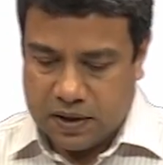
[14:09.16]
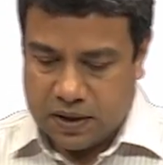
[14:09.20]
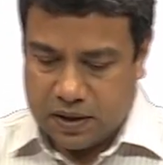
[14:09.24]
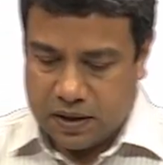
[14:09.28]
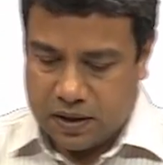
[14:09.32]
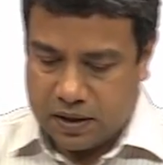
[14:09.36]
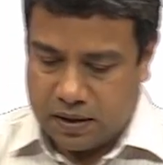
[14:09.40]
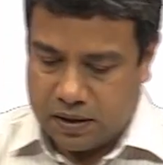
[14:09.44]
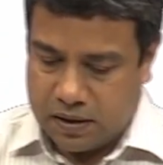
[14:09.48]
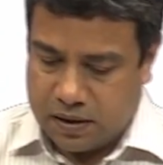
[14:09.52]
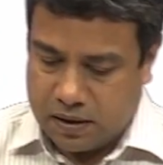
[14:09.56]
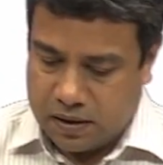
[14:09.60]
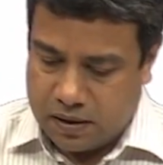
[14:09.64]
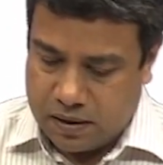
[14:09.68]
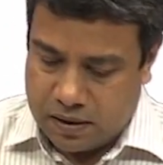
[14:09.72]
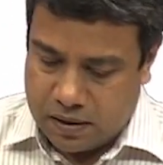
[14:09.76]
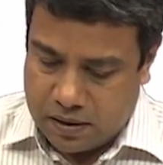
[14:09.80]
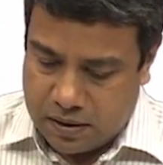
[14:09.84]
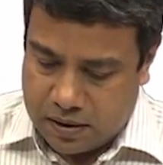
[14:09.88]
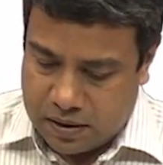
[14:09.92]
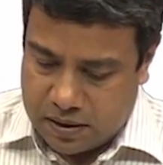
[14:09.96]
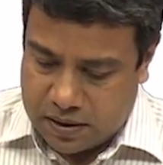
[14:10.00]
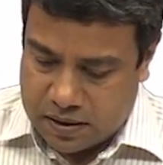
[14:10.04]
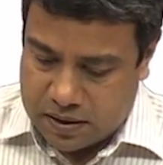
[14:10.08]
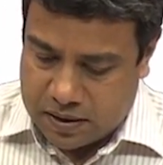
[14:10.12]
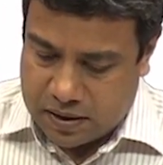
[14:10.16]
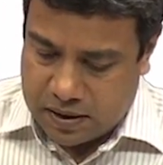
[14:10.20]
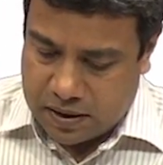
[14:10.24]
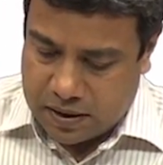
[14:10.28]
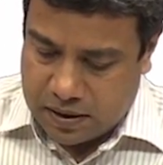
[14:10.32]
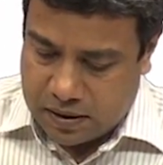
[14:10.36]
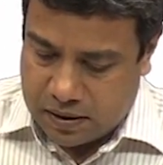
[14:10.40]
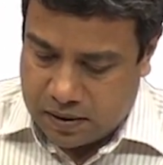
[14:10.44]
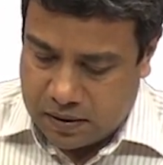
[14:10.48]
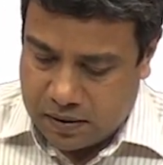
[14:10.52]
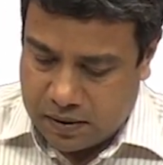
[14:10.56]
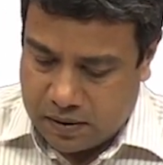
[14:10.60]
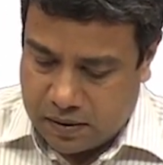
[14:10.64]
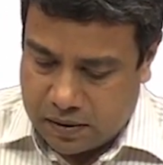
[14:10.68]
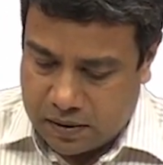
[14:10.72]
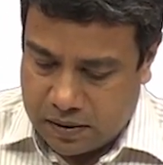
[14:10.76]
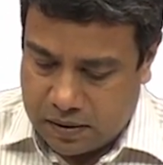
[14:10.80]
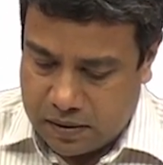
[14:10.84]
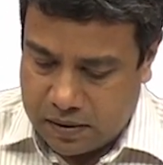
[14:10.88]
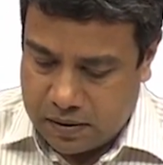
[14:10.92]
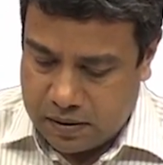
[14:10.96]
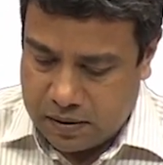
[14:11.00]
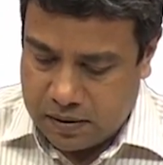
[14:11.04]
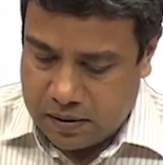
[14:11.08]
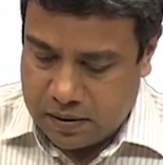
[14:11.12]
And this del
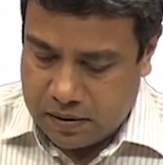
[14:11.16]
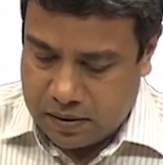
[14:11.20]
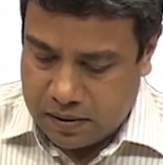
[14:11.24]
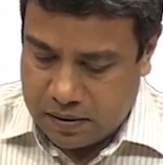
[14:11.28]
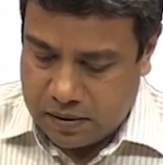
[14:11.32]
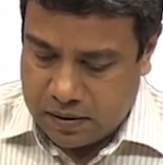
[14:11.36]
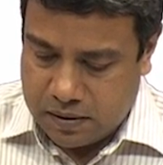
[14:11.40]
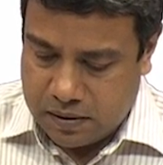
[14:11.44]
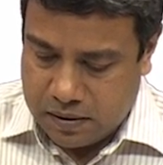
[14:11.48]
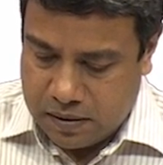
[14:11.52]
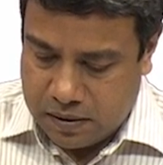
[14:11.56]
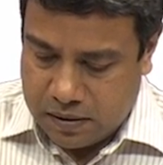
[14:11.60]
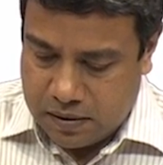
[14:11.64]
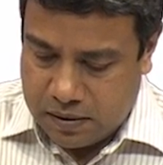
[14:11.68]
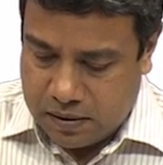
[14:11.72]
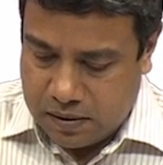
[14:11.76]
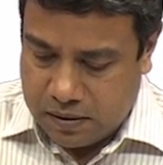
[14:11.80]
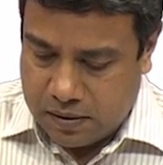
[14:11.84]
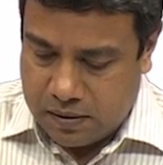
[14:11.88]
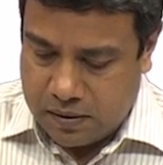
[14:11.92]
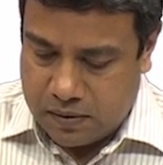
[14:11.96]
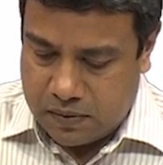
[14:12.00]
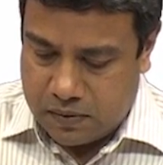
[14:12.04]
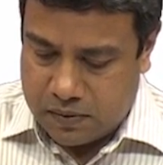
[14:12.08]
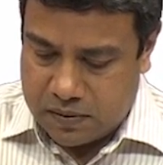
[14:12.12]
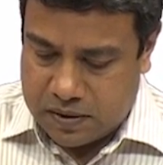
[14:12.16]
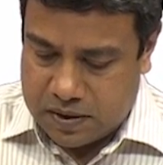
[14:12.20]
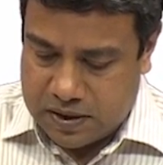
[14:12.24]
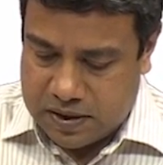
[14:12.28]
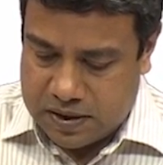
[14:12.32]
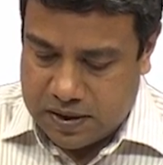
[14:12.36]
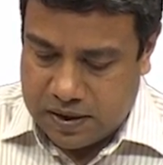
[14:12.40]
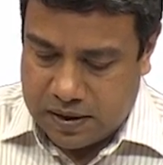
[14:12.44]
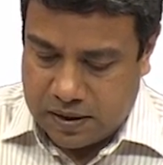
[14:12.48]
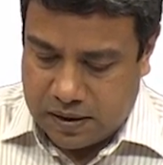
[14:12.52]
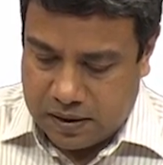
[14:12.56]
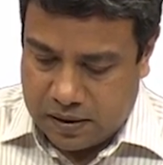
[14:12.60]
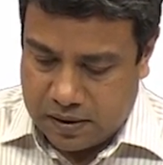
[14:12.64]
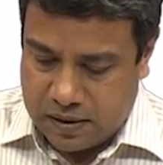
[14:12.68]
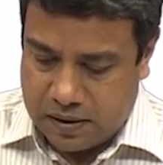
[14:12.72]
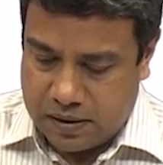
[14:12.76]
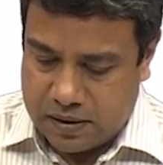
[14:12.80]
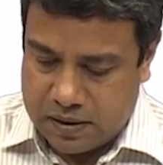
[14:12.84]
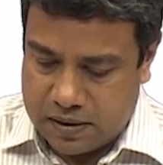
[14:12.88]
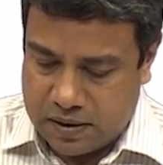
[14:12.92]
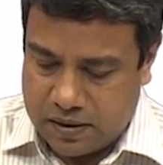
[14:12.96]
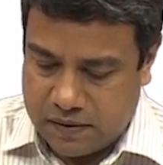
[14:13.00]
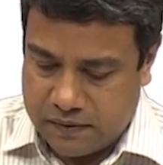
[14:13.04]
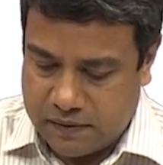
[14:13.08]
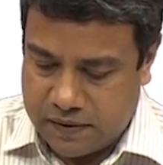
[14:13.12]
dot u c
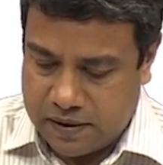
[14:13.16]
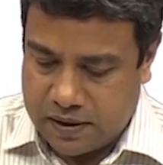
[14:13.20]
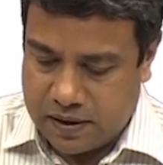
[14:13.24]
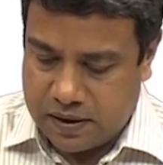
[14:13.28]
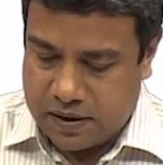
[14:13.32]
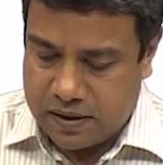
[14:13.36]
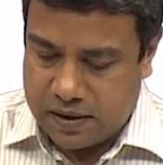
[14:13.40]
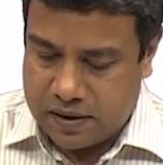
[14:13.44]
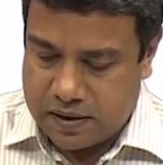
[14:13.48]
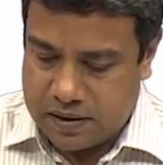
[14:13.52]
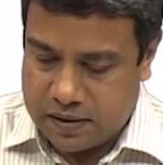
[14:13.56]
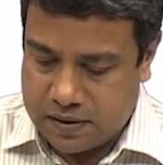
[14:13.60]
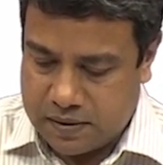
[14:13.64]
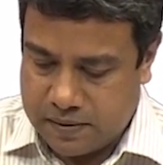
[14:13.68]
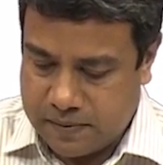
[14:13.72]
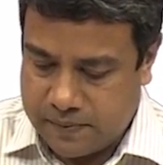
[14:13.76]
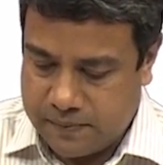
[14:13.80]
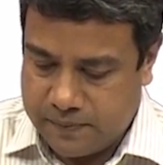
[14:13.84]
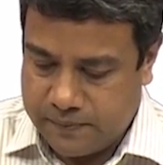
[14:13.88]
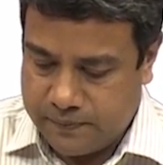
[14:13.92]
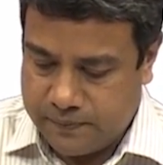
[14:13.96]
is defined as